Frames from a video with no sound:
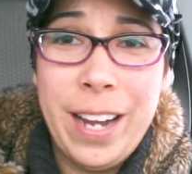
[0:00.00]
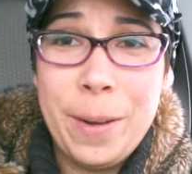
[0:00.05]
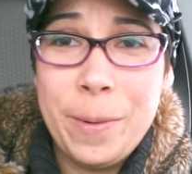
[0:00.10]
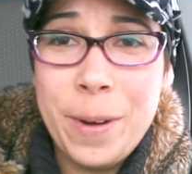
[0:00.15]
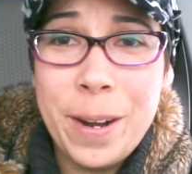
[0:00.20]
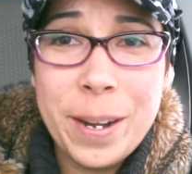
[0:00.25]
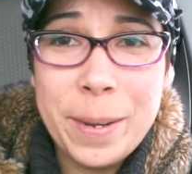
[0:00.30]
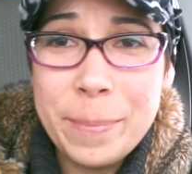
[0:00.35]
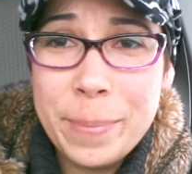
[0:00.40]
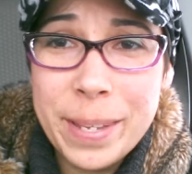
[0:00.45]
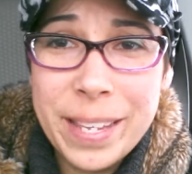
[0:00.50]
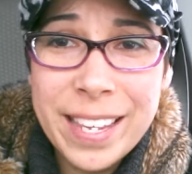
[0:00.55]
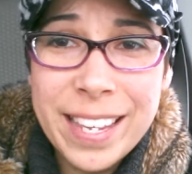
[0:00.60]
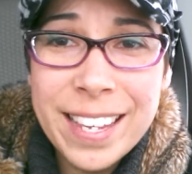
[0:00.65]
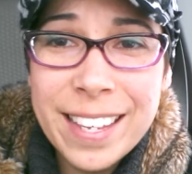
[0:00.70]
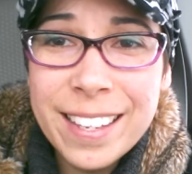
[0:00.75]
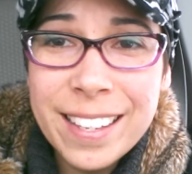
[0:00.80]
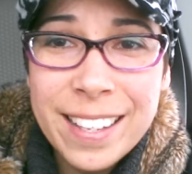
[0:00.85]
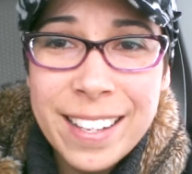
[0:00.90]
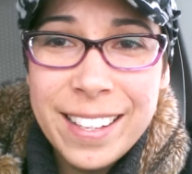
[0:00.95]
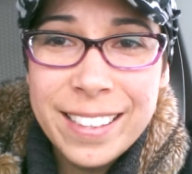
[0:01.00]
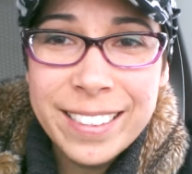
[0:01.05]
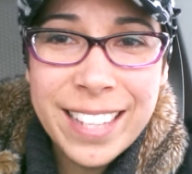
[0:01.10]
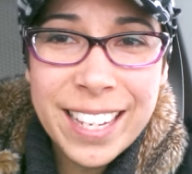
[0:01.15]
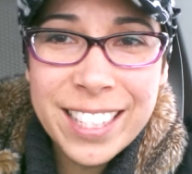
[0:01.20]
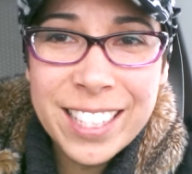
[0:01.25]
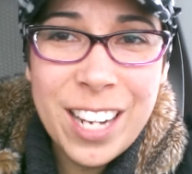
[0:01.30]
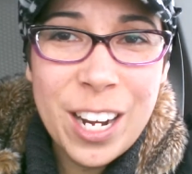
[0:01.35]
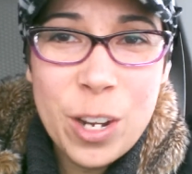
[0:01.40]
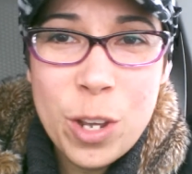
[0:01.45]
I want to be.
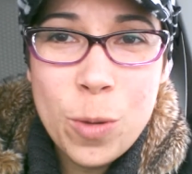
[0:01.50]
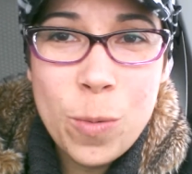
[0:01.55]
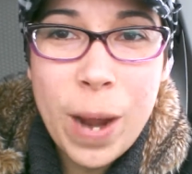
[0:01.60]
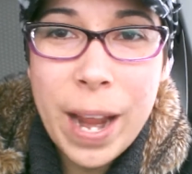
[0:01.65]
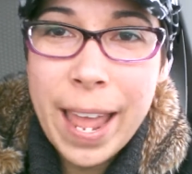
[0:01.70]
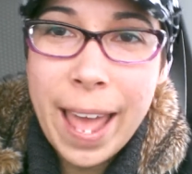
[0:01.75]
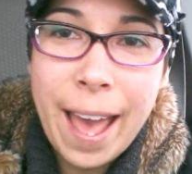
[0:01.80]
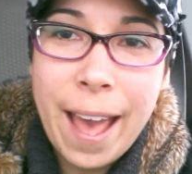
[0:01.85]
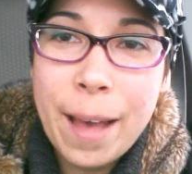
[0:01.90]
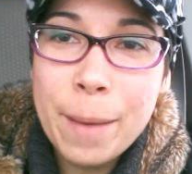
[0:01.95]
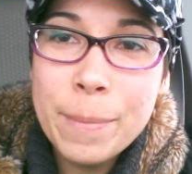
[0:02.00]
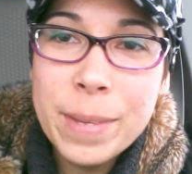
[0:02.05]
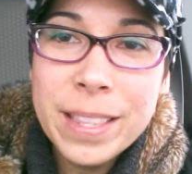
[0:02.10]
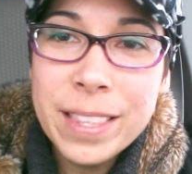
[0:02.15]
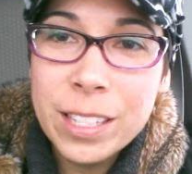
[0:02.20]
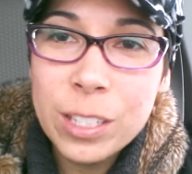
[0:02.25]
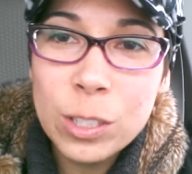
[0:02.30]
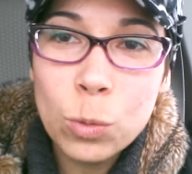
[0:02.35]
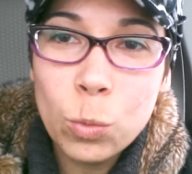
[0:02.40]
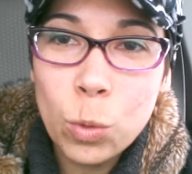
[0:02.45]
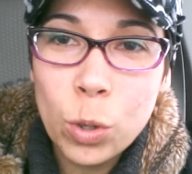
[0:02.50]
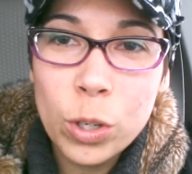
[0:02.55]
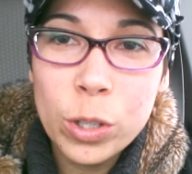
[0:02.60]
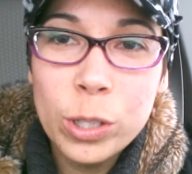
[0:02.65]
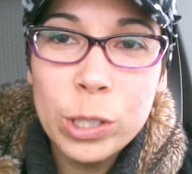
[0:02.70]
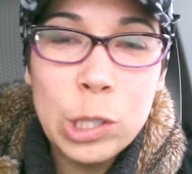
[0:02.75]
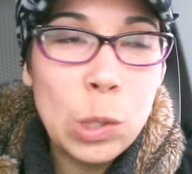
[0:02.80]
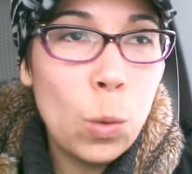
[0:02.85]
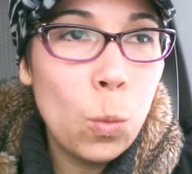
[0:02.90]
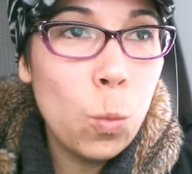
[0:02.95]
That's not who I am in this
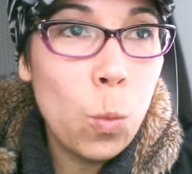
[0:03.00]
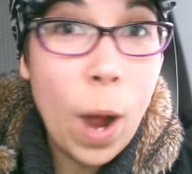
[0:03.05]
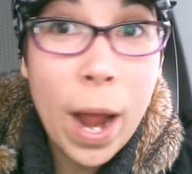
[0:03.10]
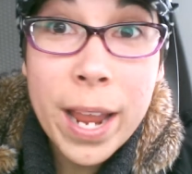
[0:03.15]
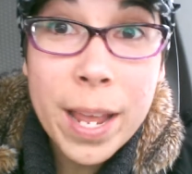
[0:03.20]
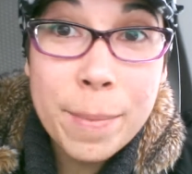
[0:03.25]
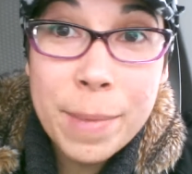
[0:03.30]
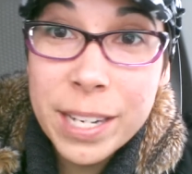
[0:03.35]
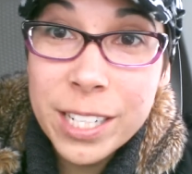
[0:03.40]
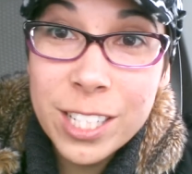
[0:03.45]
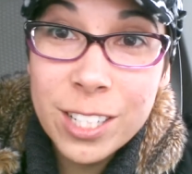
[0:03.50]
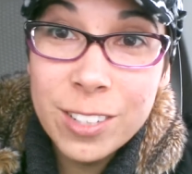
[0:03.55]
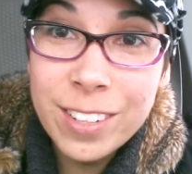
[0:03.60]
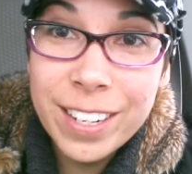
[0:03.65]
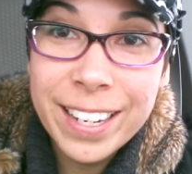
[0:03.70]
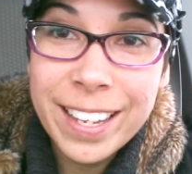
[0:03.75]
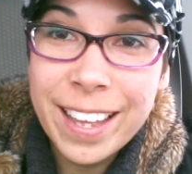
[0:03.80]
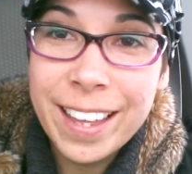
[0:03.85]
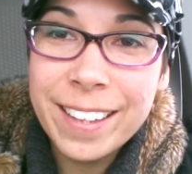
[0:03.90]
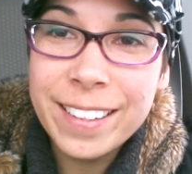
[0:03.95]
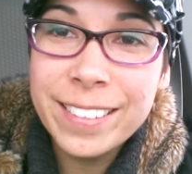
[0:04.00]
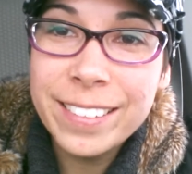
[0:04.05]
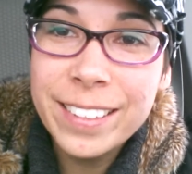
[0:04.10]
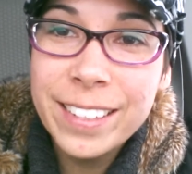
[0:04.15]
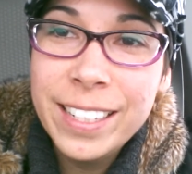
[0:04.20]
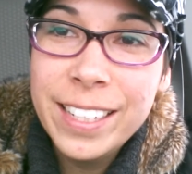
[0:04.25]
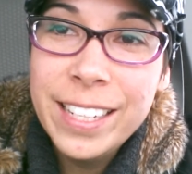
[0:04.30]
world. So why am I doing it?